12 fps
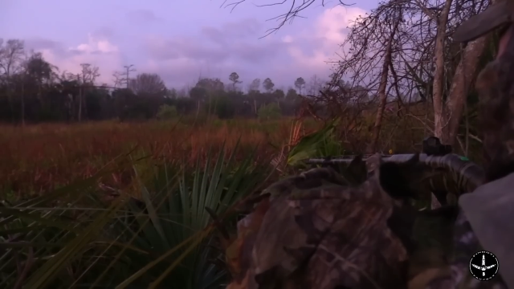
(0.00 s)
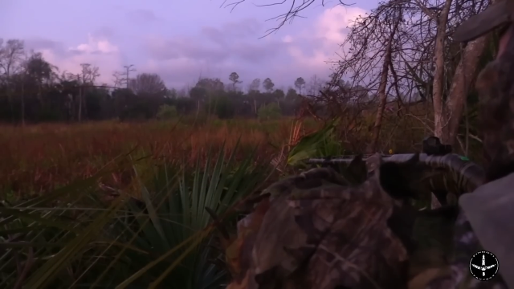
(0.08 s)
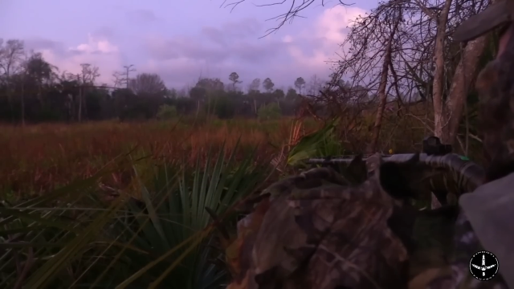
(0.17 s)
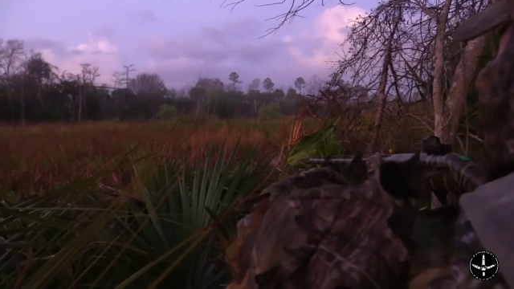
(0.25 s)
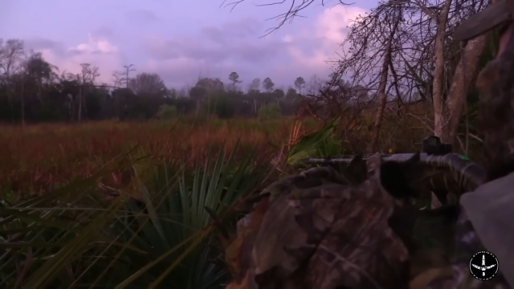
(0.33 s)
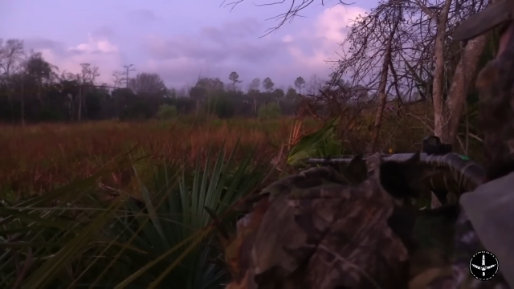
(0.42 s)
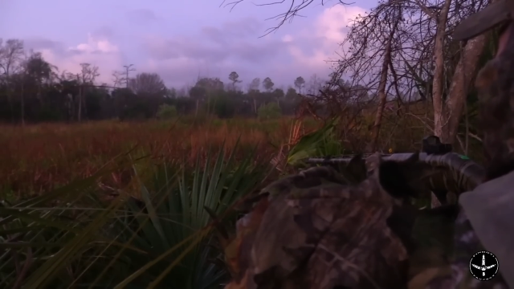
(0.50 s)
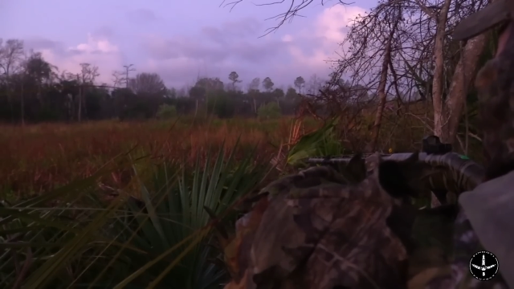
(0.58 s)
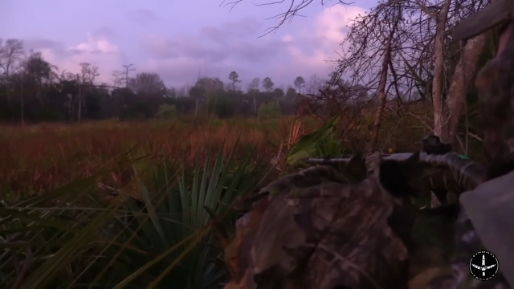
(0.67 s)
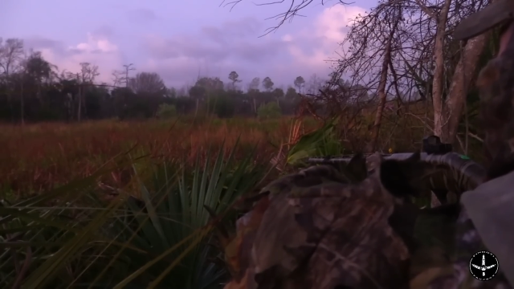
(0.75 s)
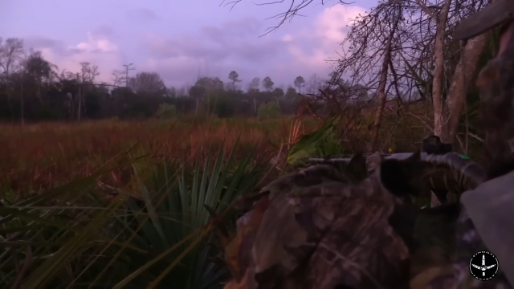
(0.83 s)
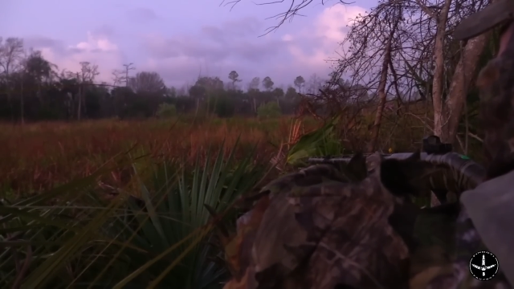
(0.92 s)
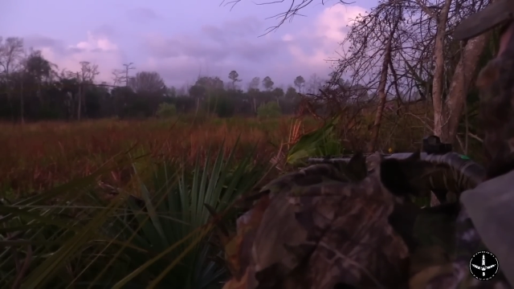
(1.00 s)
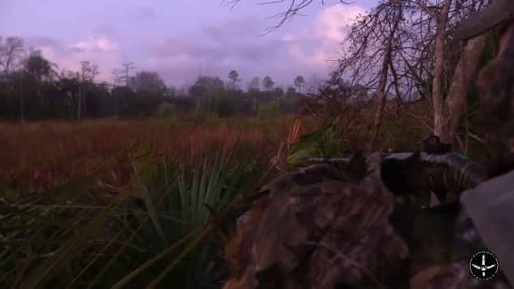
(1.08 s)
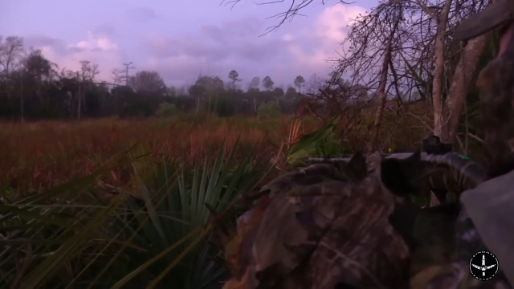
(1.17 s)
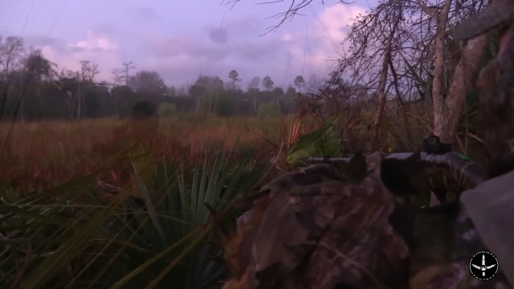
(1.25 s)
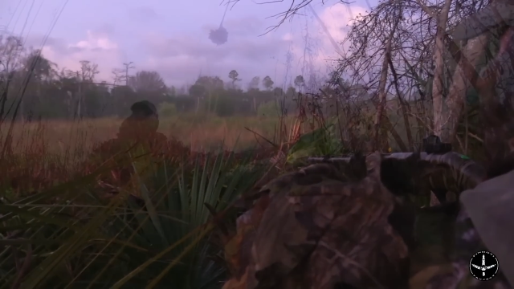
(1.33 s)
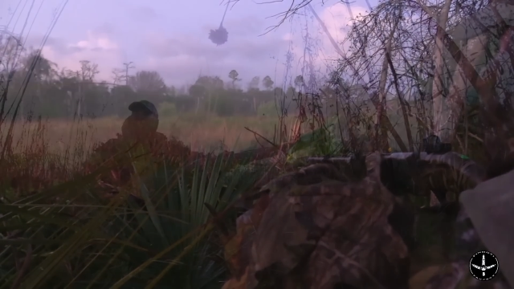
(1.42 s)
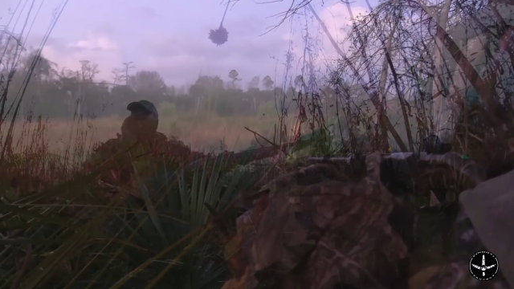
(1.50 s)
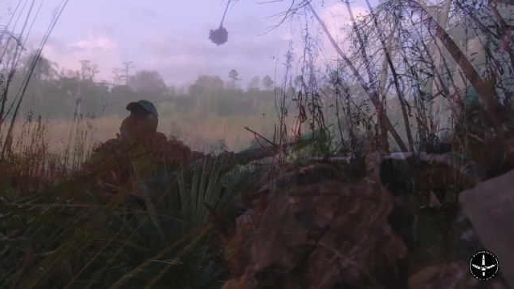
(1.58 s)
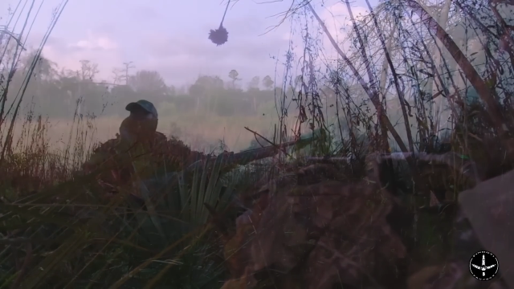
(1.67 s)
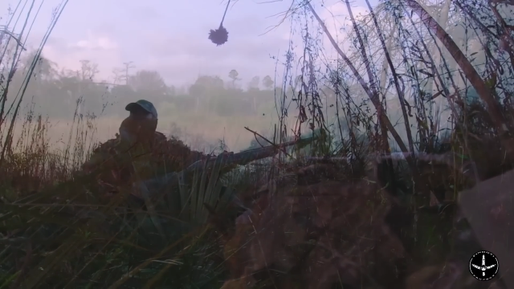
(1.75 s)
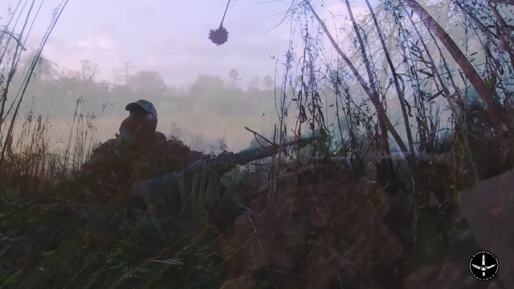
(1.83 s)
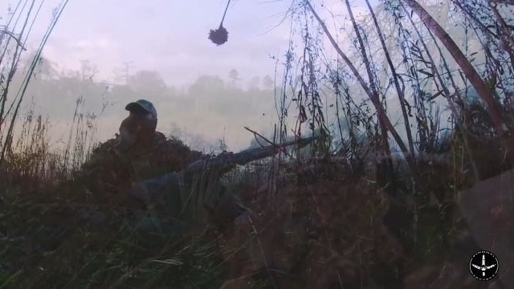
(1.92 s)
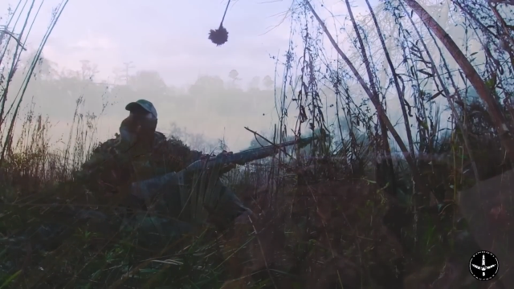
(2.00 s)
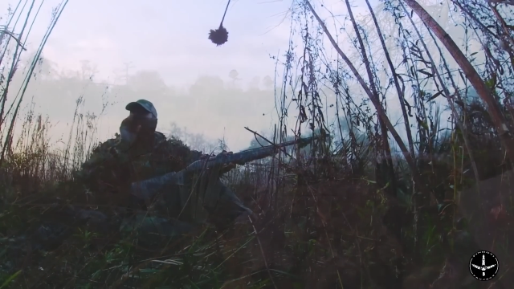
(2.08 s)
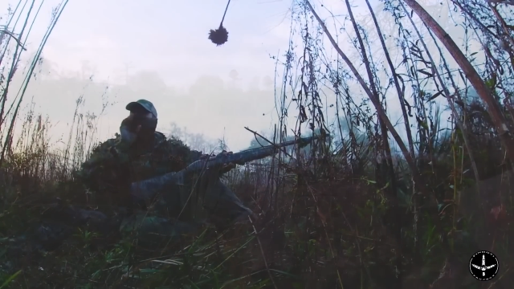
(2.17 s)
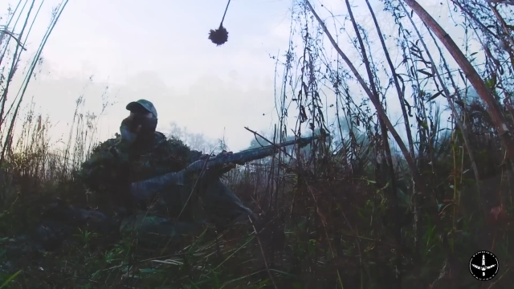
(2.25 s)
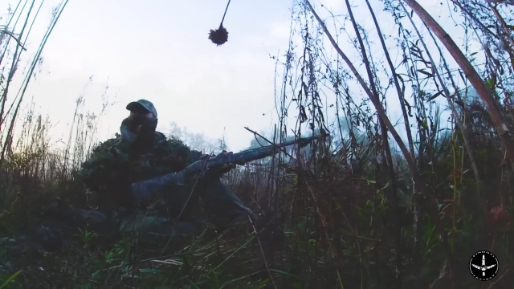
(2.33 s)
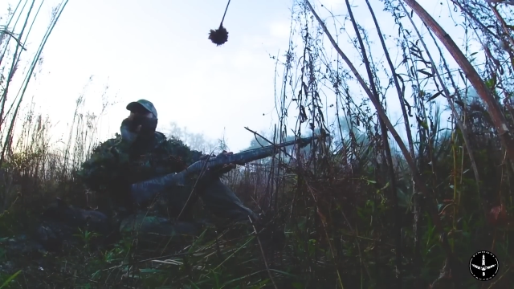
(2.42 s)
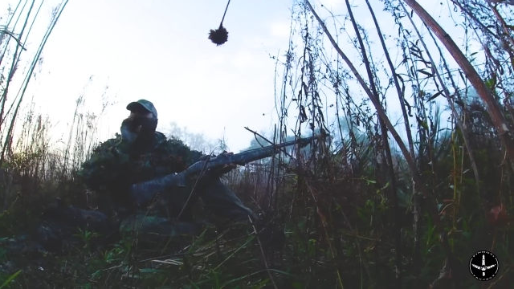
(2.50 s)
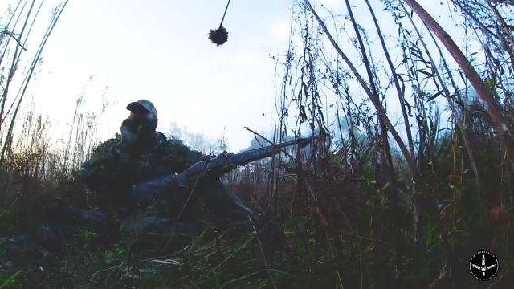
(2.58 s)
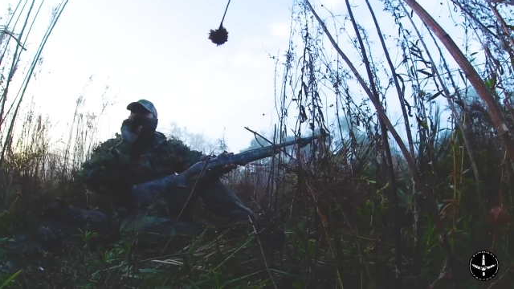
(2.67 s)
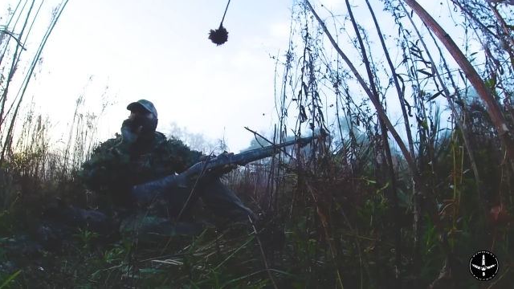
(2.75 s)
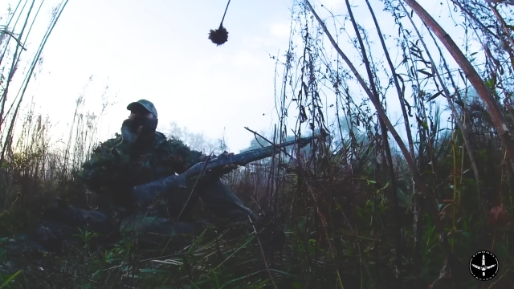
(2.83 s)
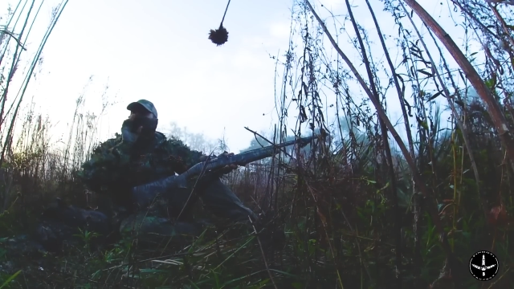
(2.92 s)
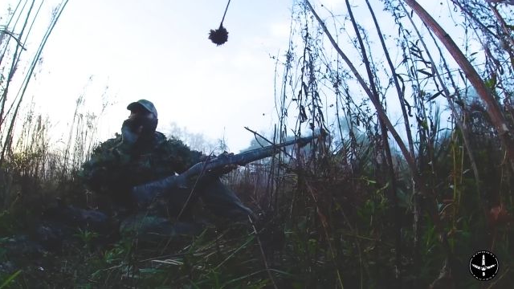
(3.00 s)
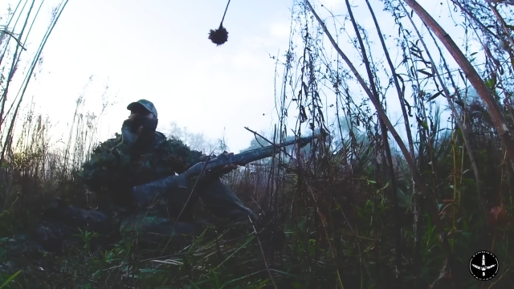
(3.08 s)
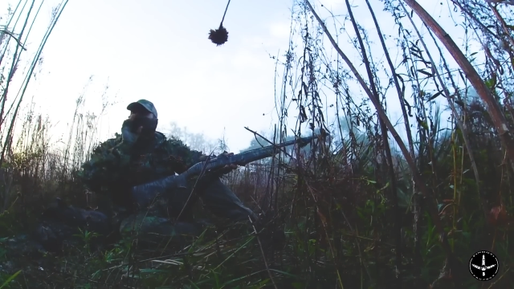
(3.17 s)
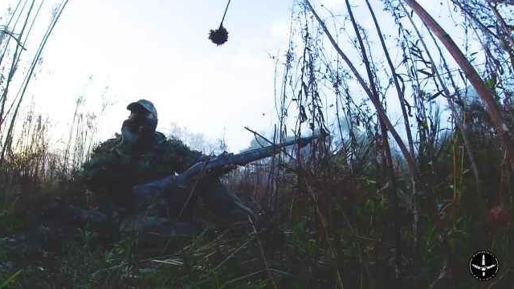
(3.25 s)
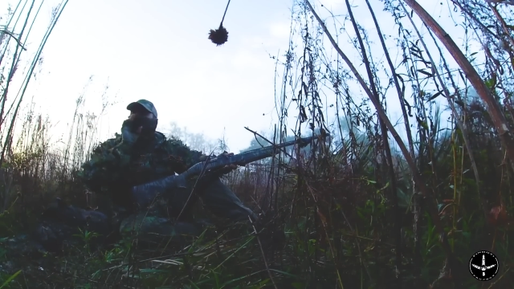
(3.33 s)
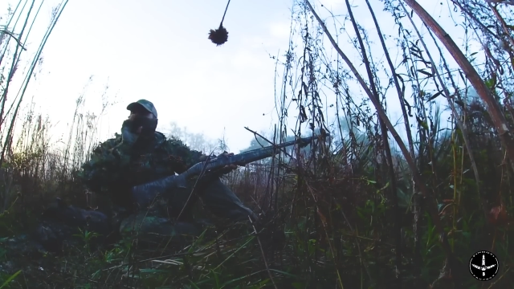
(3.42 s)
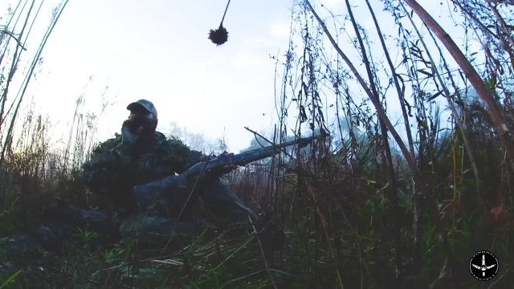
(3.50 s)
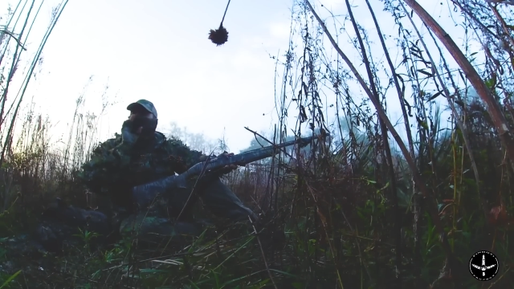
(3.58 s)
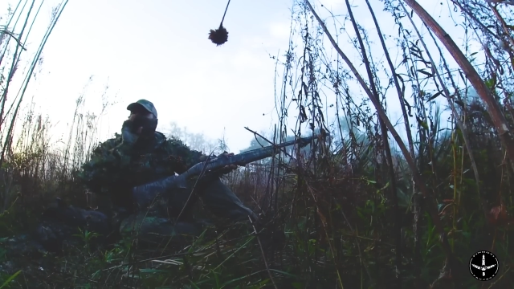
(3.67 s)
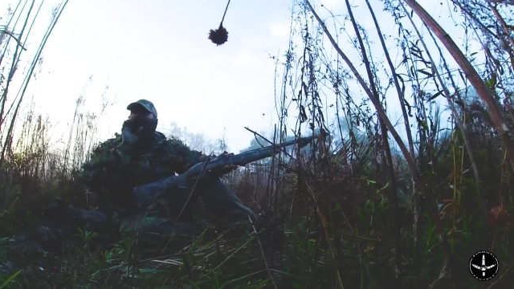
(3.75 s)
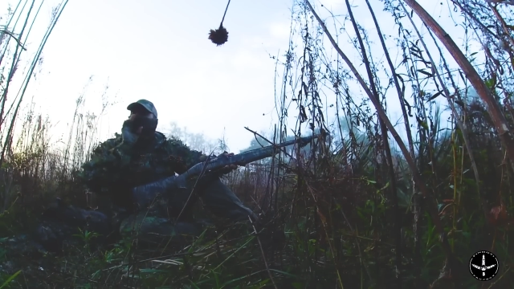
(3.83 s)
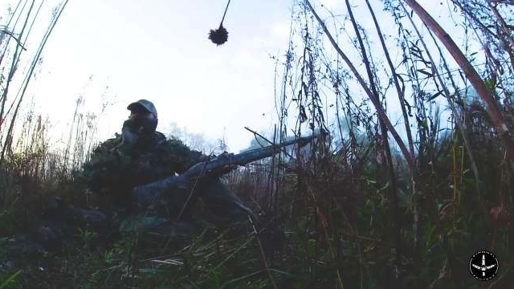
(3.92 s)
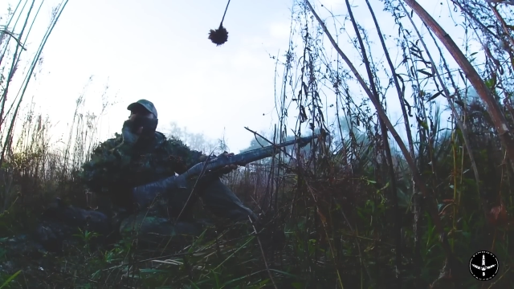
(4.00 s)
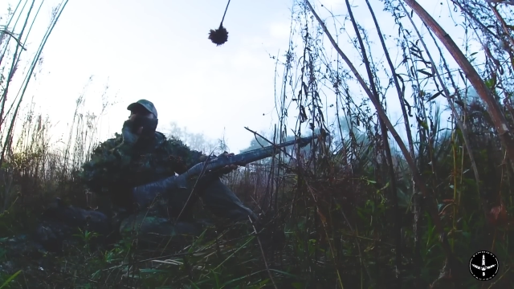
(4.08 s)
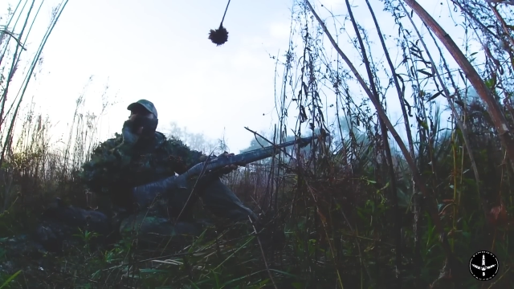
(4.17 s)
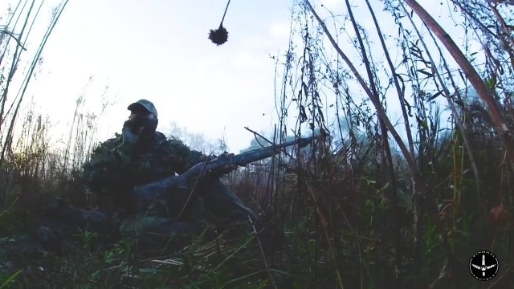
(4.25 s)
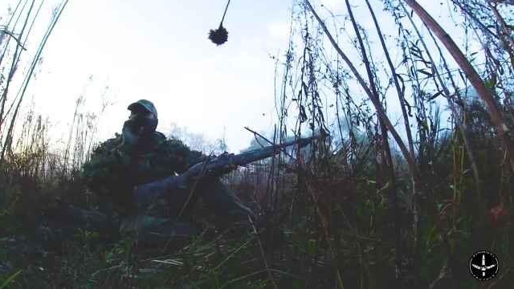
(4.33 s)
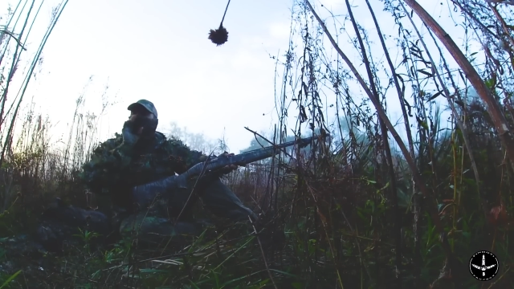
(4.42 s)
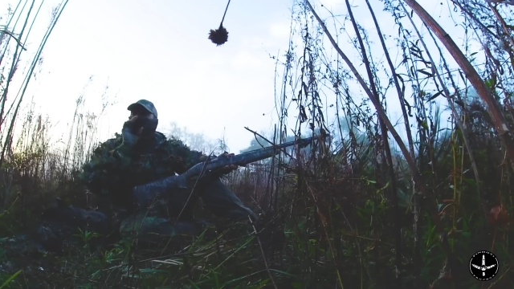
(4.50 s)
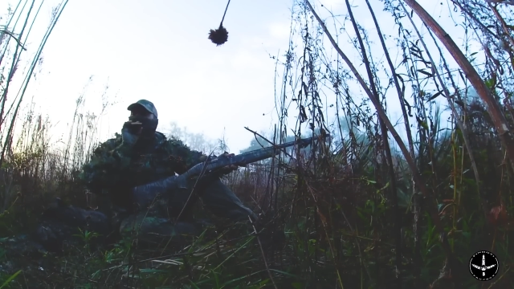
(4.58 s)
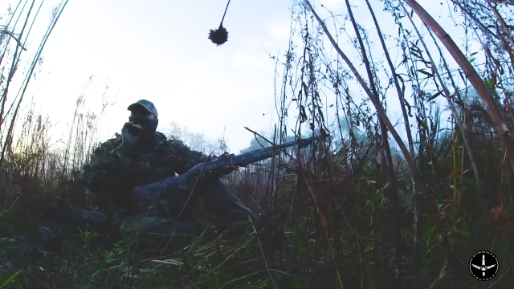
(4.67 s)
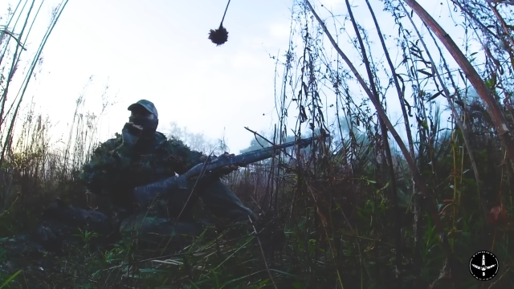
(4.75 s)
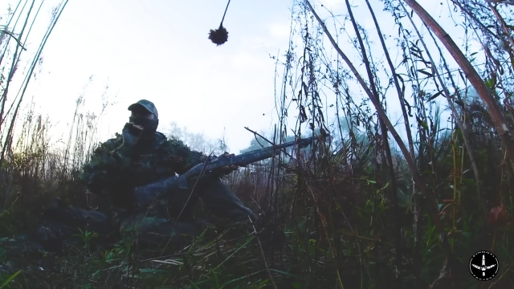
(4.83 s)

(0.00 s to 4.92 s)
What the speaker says: Nobody's mouth can be seen.